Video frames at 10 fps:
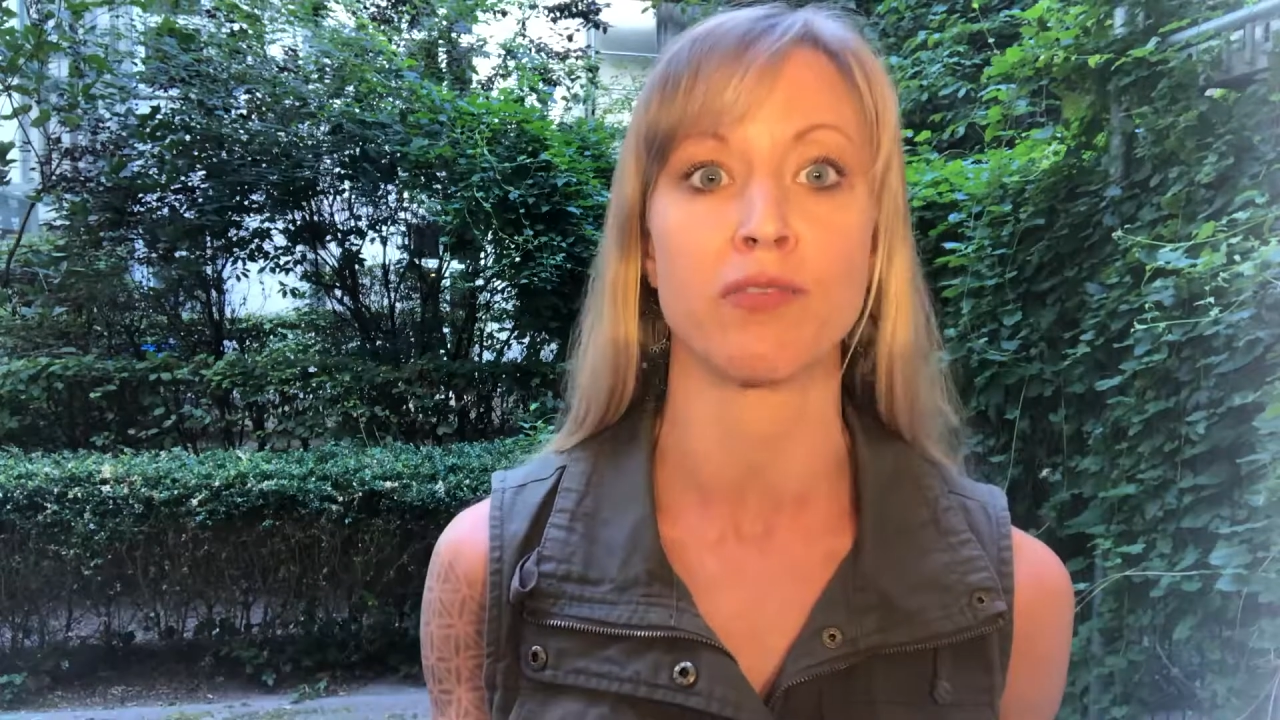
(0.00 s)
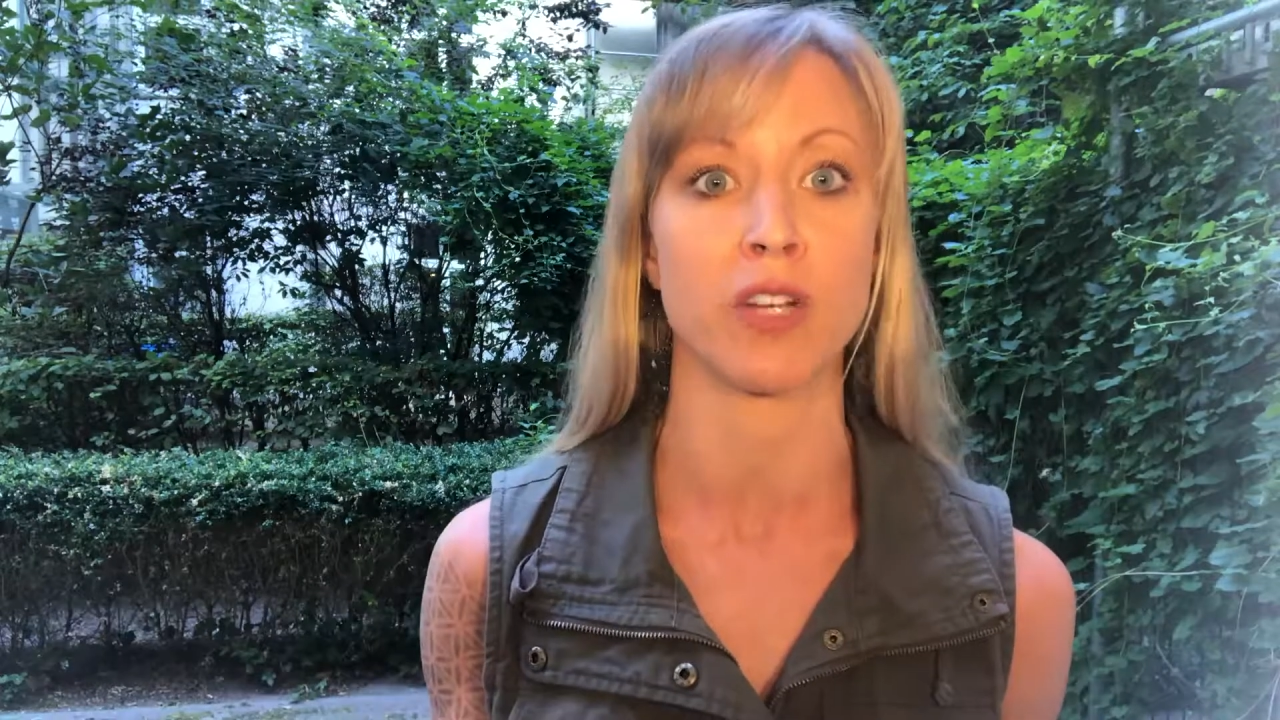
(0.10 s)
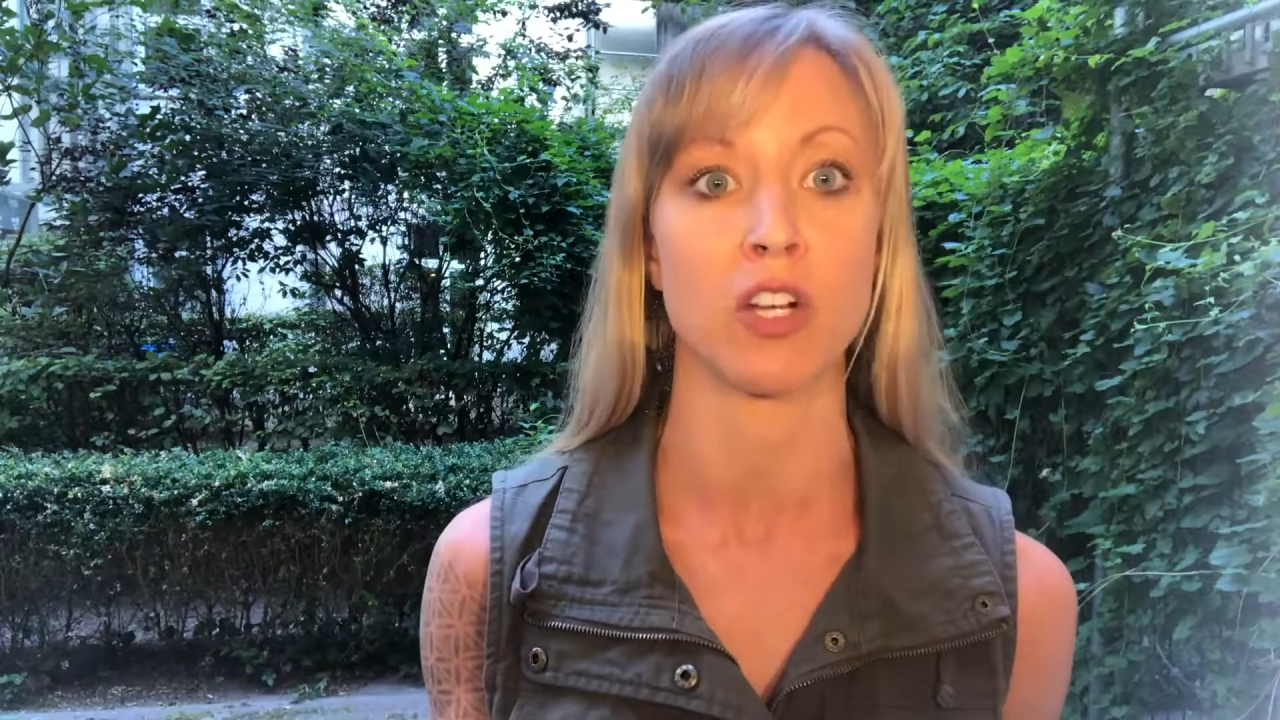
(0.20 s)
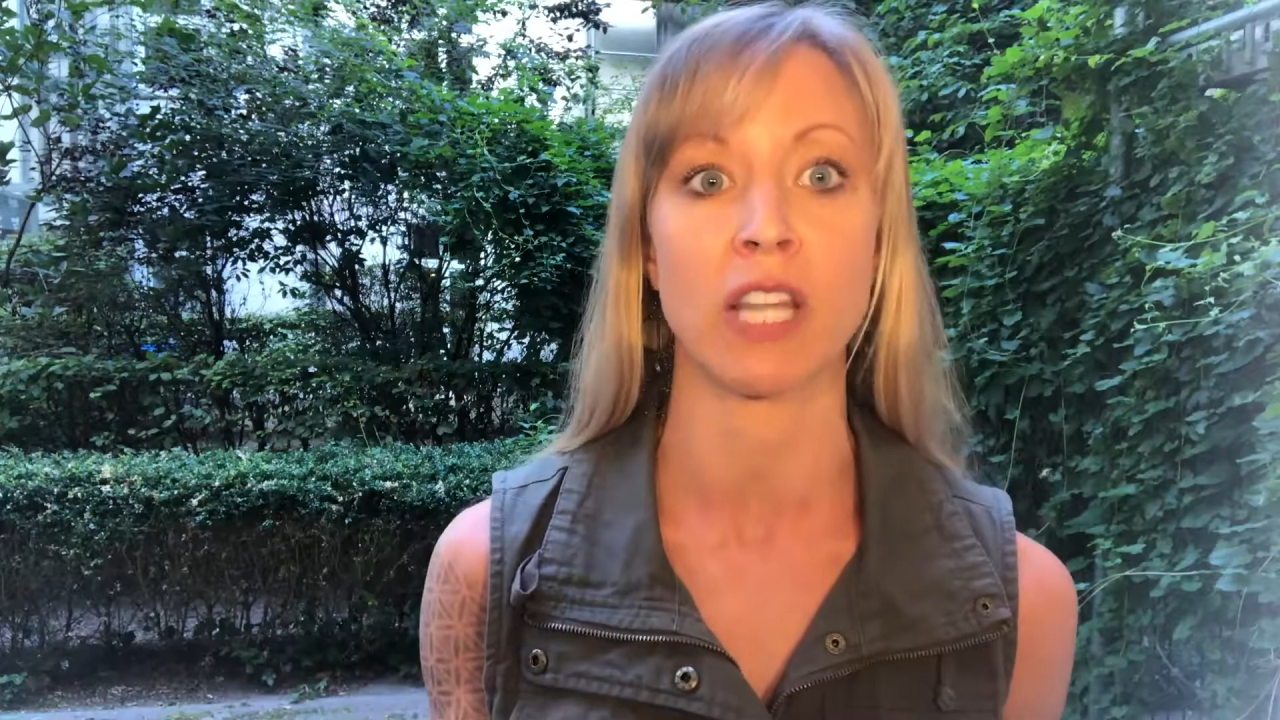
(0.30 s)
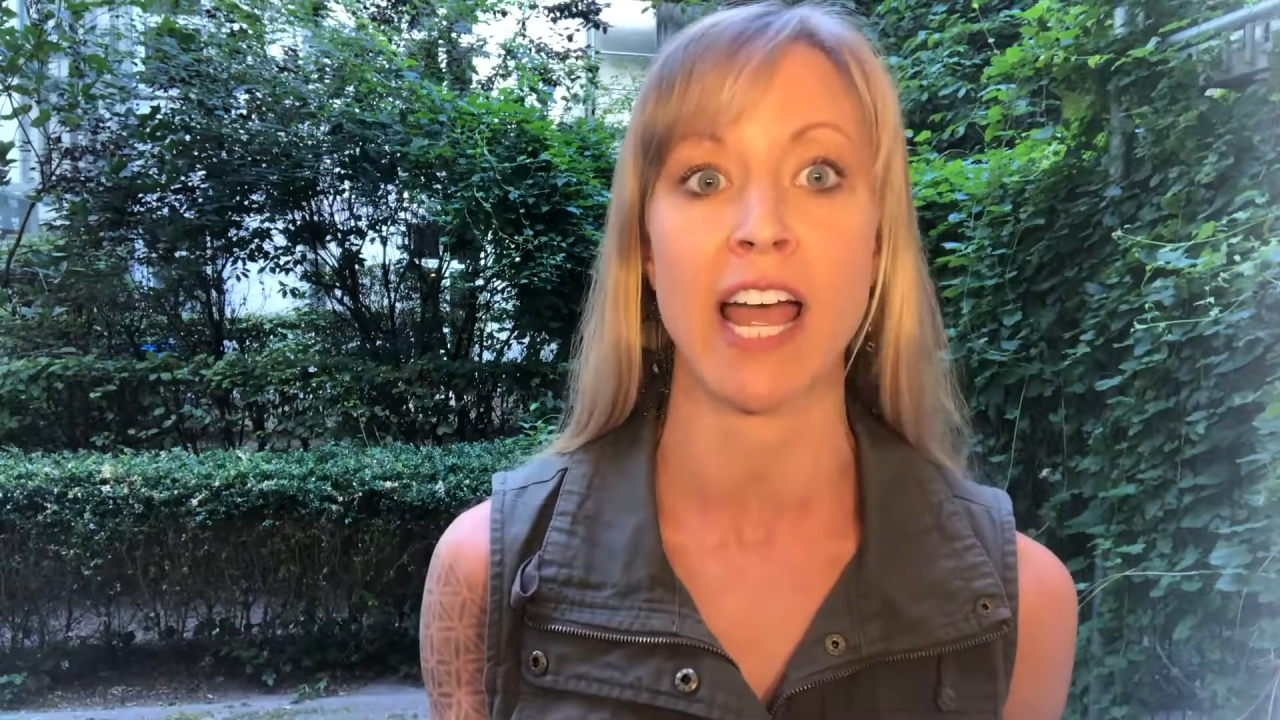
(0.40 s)
for
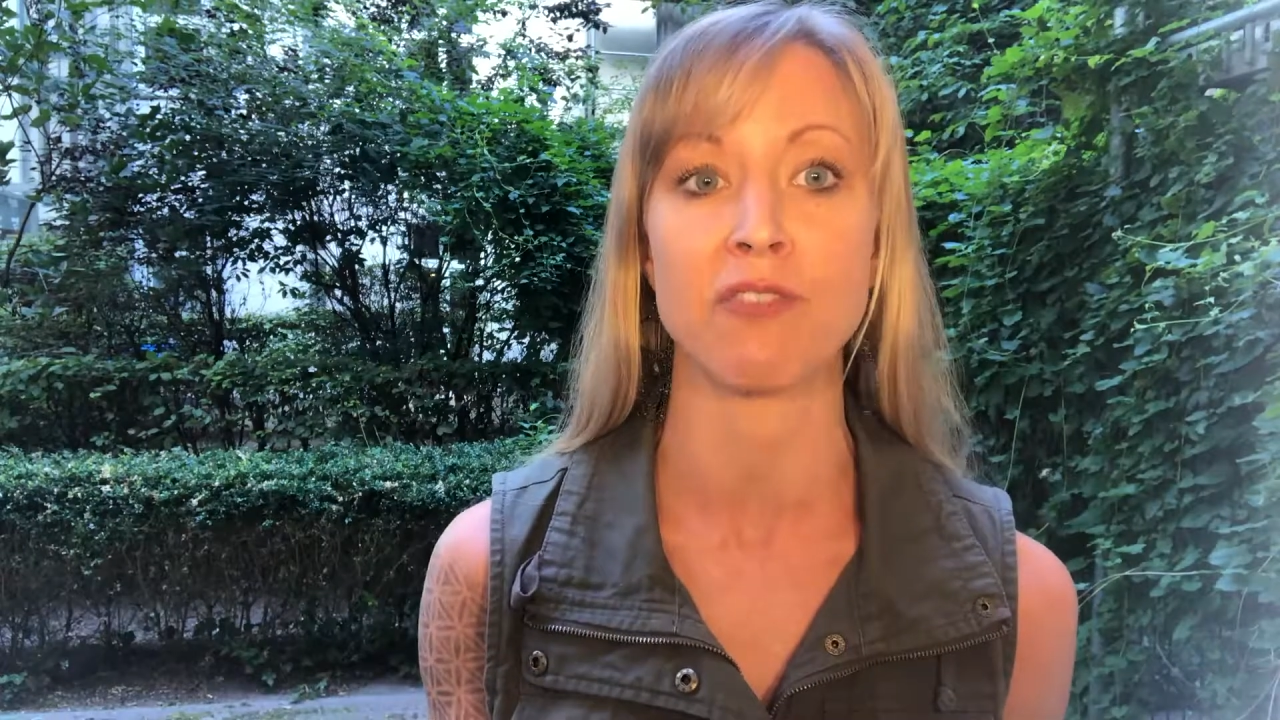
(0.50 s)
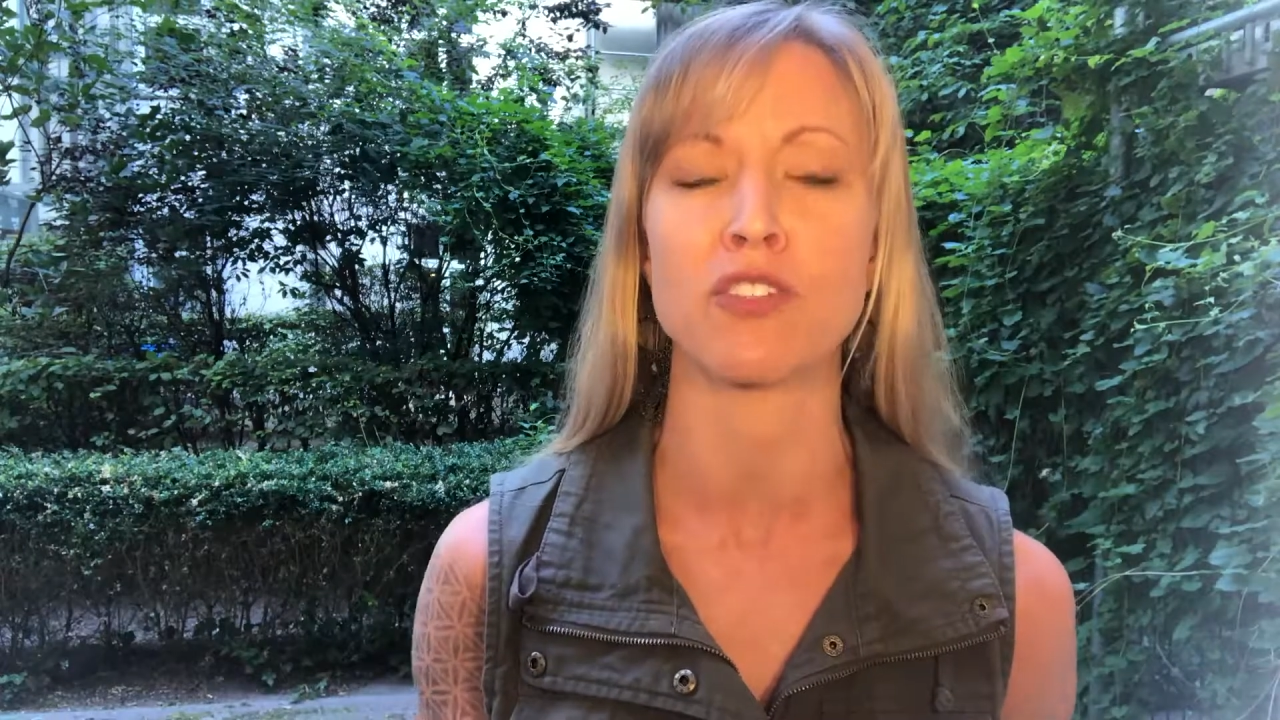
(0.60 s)
your life,